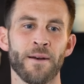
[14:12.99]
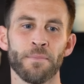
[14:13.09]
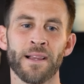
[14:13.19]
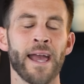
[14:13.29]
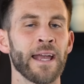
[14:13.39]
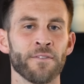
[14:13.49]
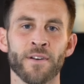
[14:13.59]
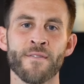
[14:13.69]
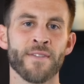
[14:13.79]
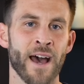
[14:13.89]
playing in
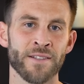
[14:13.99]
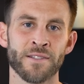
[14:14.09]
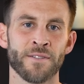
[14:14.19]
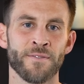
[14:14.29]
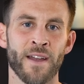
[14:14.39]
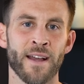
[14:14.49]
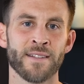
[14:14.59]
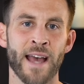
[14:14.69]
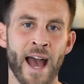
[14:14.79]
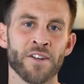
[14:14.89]
front of thousands of
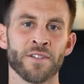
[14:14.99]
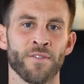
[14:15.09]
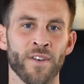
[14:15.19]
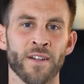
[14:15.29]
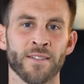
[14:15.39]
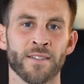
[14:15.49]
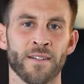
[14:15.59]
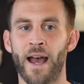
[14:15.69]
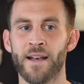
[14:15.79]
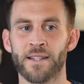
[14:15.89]
fans actually feels.
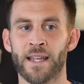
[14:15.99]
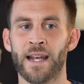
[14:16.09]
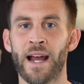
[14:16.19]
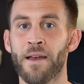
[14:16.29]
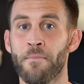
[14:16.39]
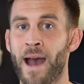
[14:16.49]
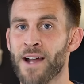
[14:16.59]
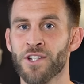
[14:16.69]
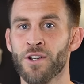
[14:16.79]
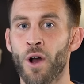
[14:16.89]
As a kid, I
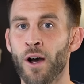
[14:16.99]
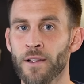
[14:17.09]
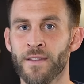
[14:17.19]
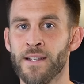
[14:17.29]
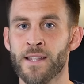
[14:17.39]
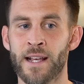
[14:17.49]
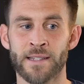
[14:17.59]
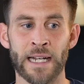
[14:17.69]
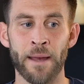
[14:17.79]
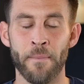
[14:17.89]
imagined all of these
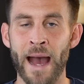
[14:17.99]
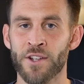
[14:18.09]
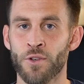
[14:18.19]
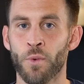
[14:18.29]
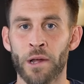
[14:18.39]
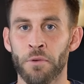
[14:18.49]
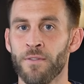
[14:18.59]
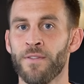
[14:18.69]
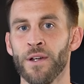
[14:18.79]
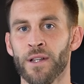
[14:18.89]
things and I imagined what it would
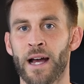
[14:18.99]
feel